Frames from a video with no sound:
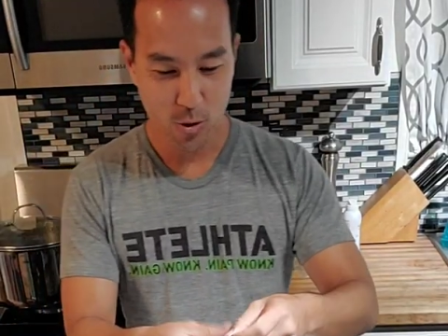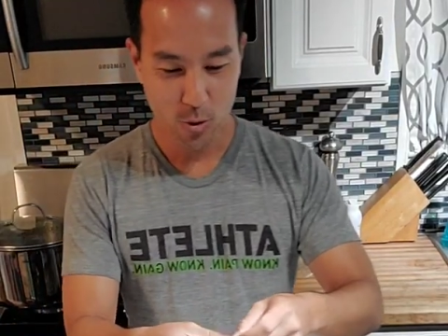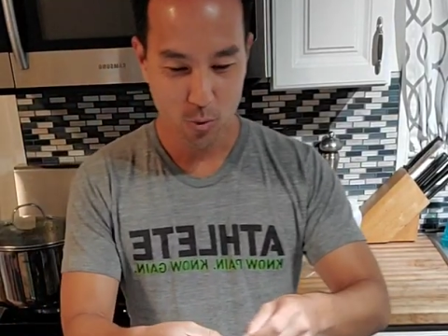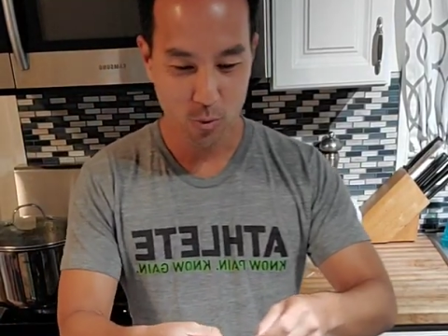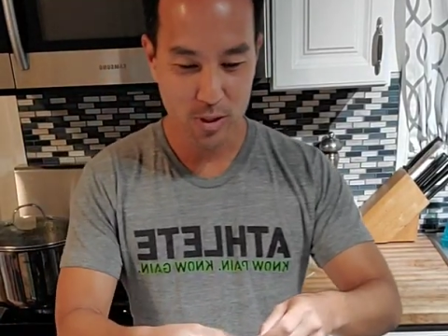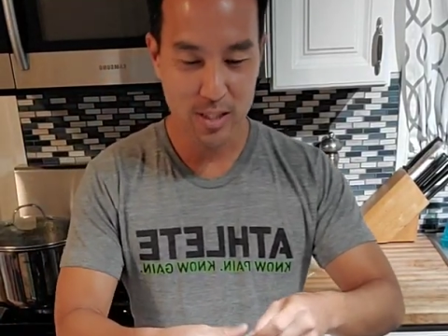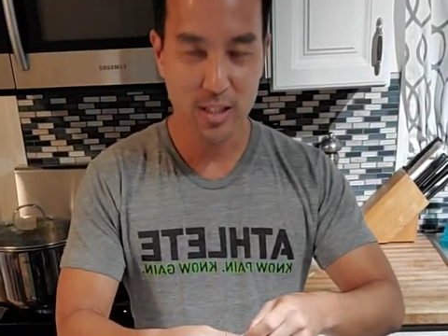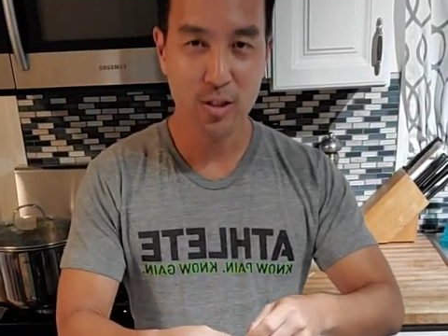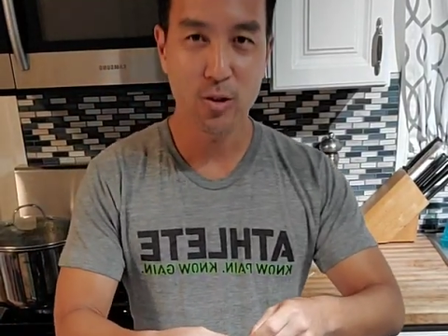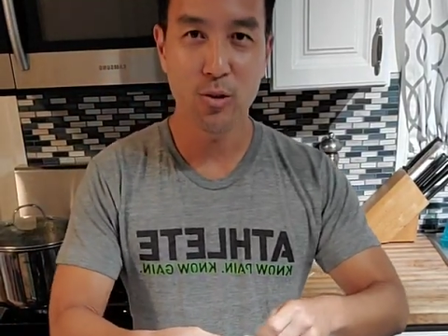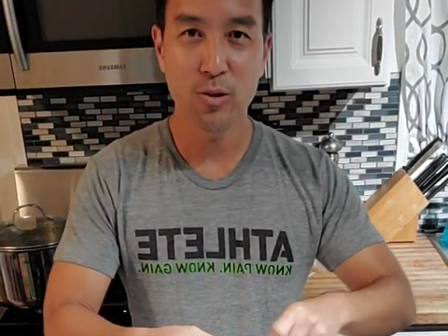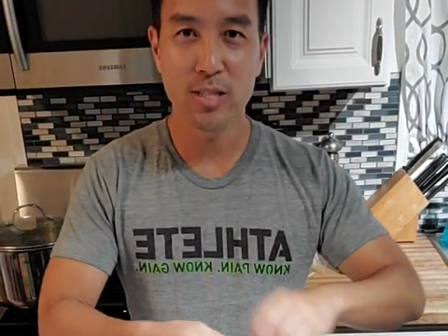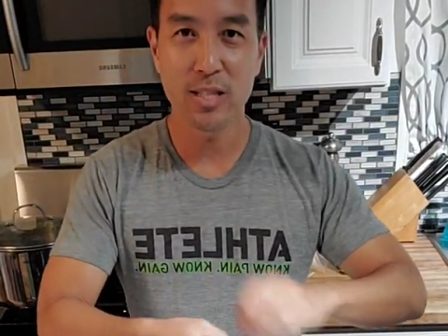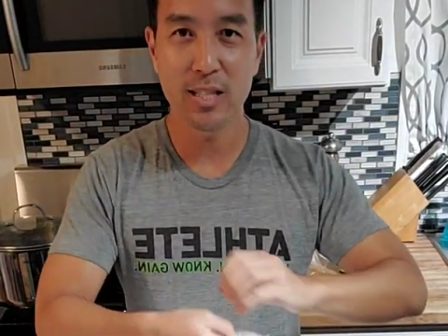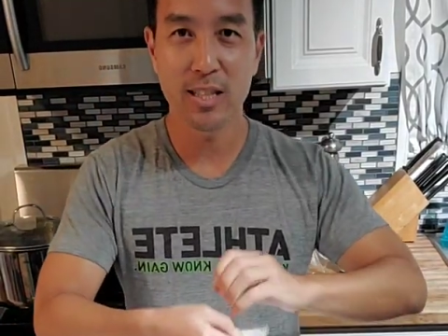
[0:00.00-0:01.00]
Once it
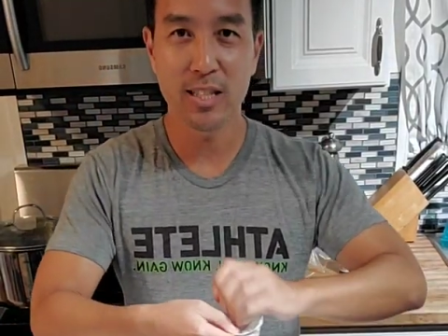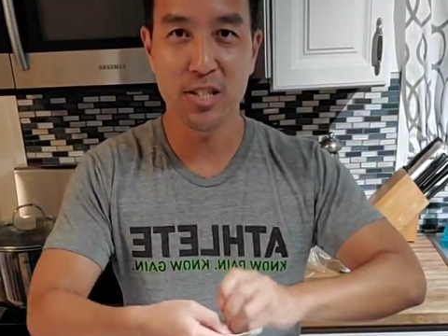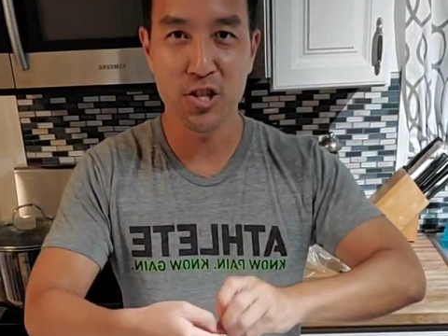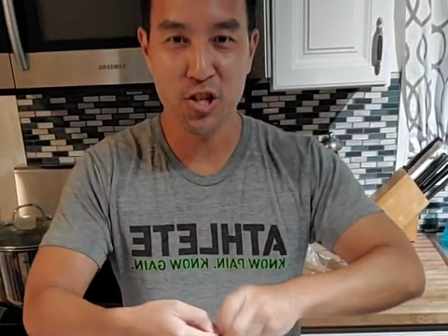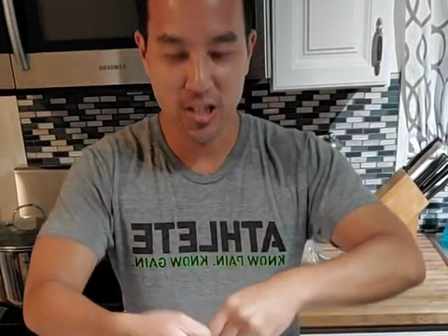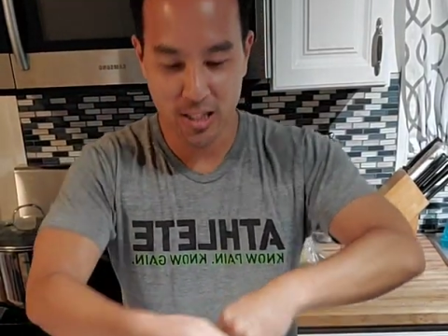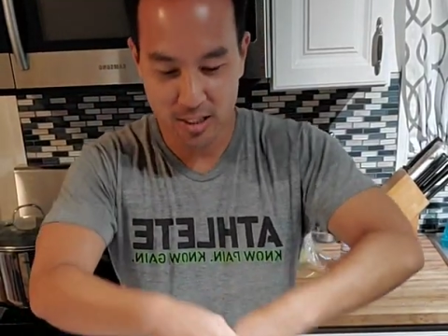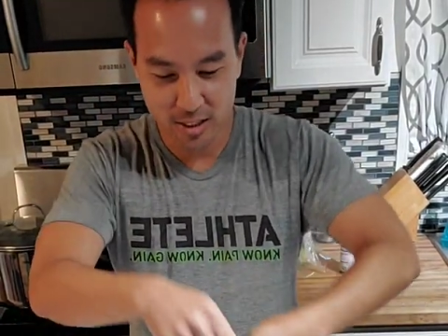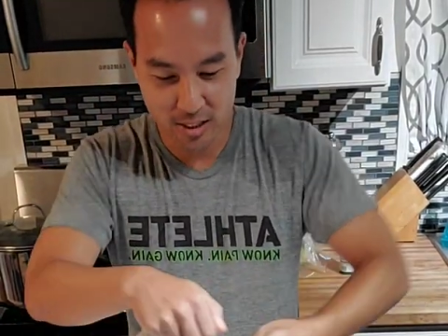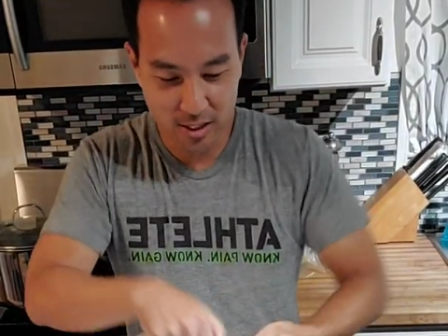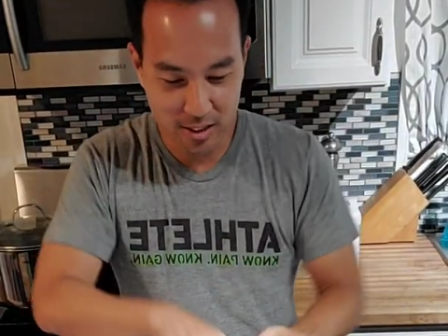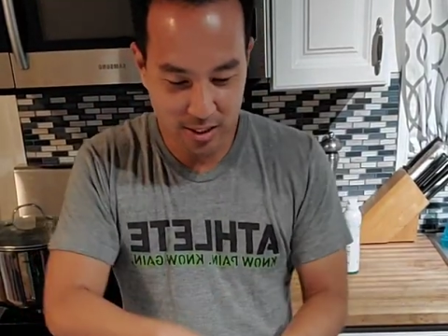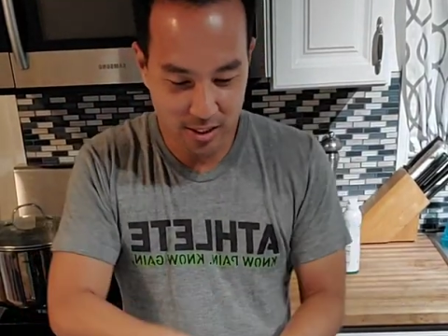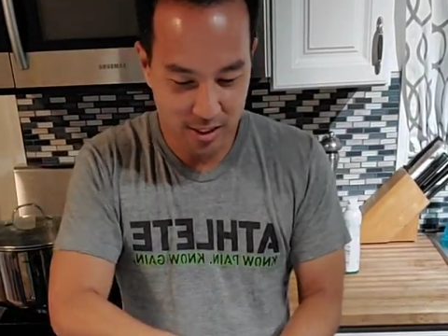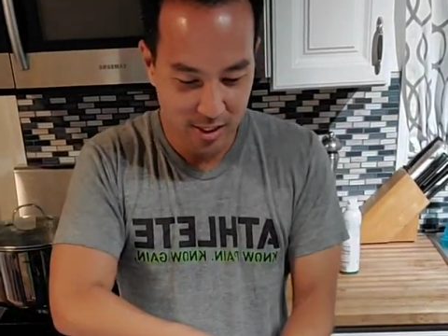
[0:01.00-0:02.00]
goes in the
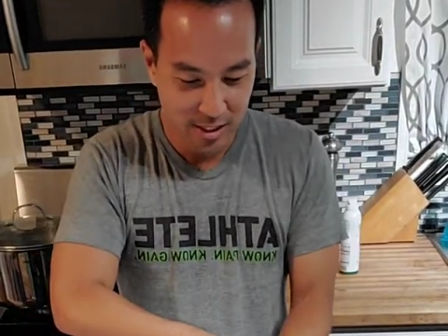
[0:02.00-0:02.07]
chill,